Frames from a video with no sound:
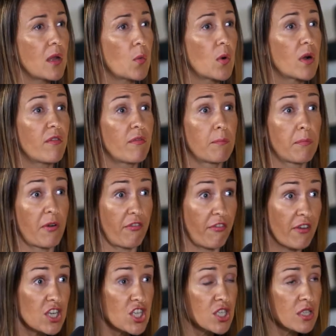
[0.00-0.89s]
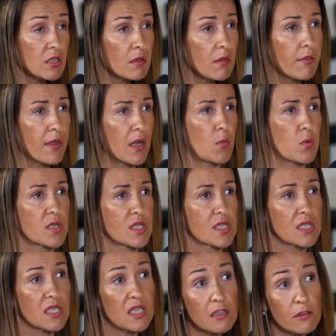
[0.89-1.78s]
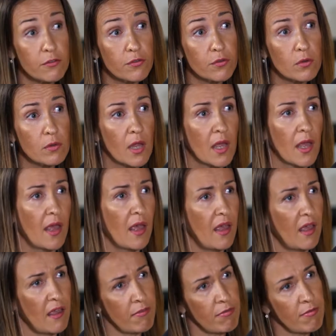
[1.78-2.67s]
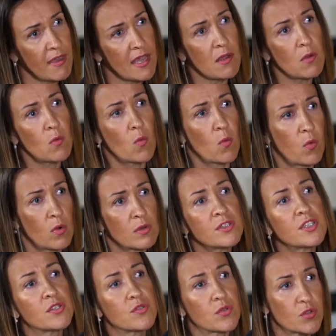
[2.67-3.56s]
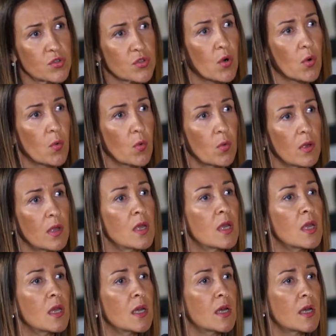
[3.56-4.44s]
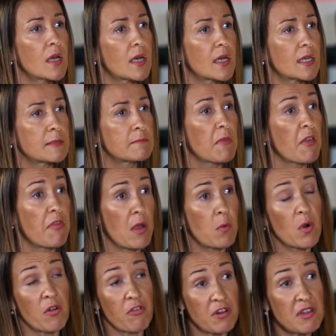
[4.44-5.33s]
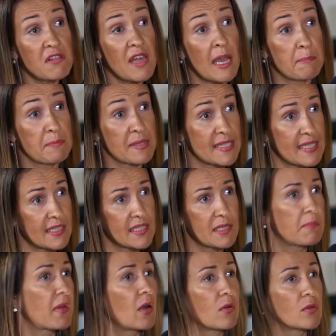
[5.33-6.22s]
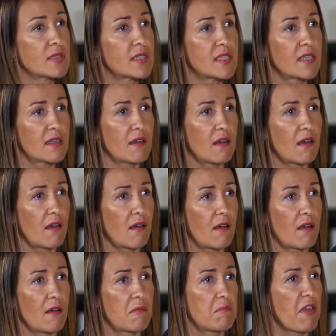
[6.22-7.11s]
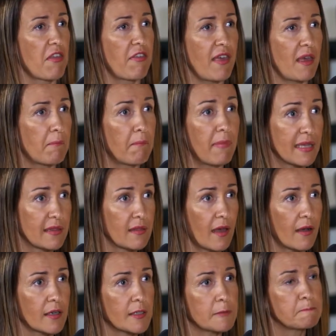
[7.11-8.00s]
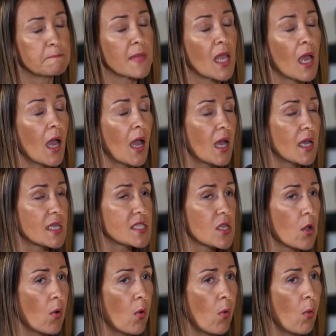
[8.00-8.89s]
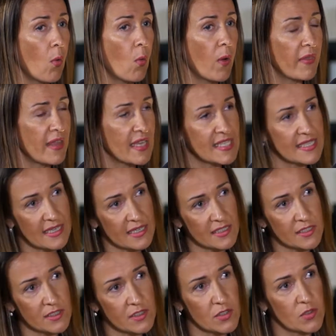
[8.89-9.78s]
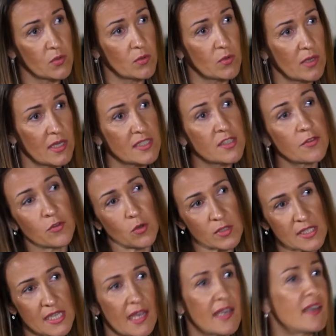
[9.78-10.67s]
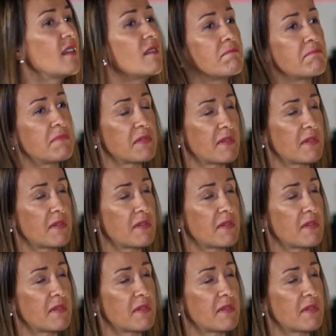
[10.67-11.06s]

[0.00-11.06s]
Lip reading: were professional, they were skillful, and they wanted to grow. They were really upset about their bad luck. So when I started to, and of course I